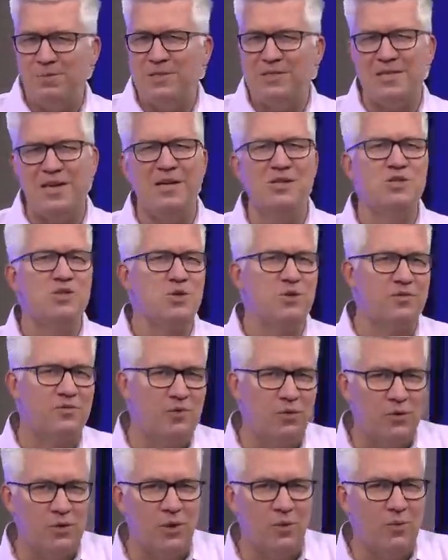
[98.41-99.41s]
potential
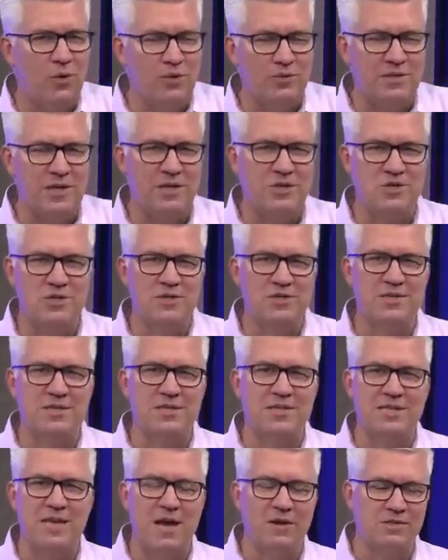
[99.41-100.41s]
for a rotation to
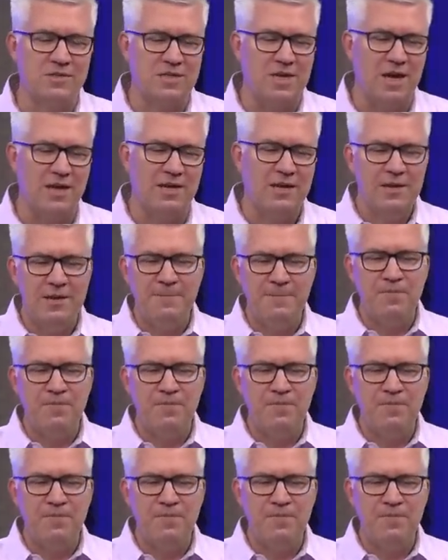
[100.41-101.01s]
the downside.